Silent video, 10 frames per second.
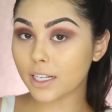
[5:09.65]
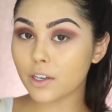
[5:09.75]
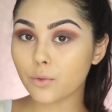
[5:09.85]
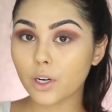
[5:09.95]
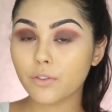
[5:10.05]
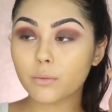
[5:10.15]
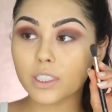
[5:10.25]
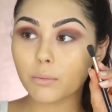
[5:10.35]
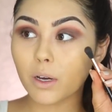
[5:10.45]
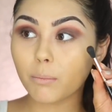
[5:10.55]
an E40 from
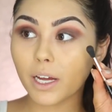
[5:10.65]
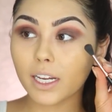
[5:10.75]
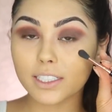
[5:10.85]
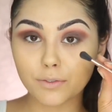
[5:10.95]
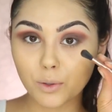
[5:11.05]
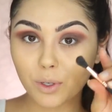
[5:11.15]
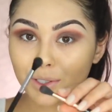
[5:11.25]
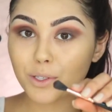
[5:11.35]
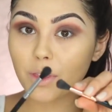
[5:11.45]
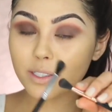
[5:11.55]
Sigma, but a different
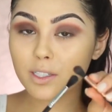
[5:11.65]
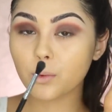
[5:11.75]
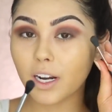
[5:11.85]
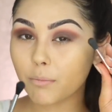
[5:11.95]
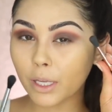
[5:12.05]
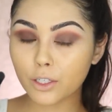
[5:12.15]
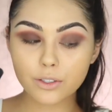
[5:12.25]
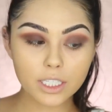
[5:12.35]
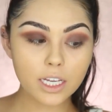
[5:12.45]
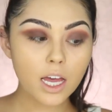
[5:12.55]
one. So this is the one I've been
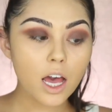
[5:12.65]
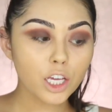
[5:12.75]
using.